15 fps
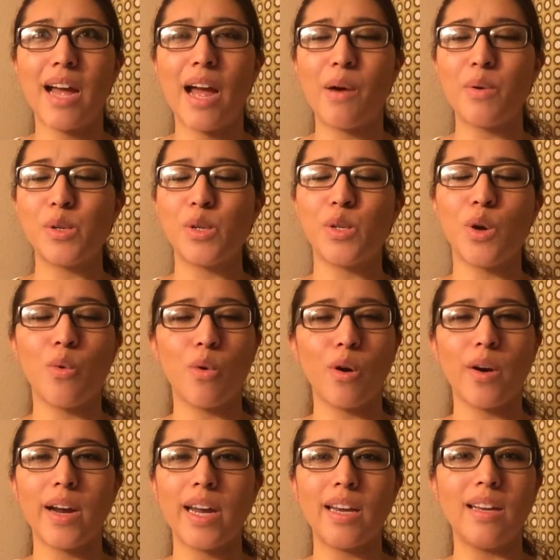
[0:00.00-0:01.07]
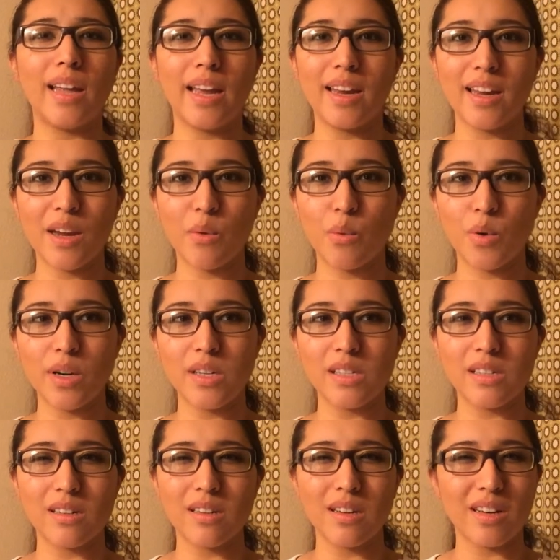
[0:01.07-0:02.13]
I was so worried like it
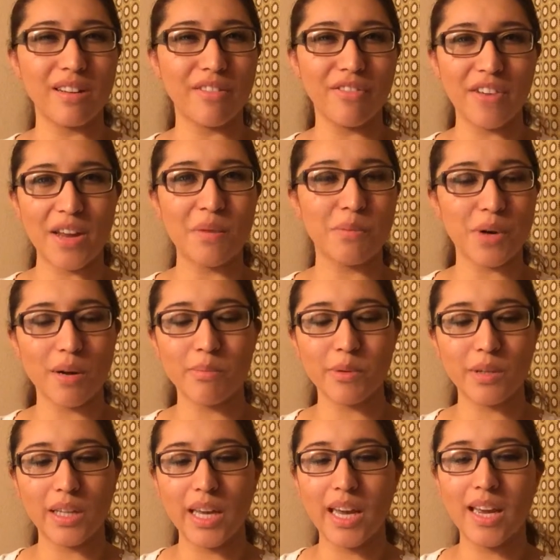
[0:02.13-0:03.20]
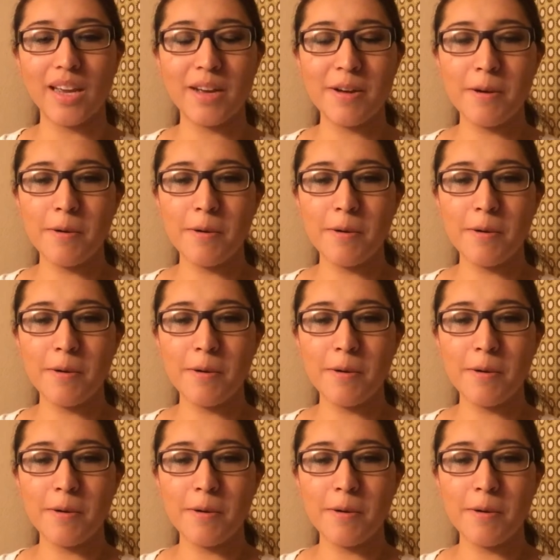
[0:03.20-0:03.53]
wasn't going to fit properly.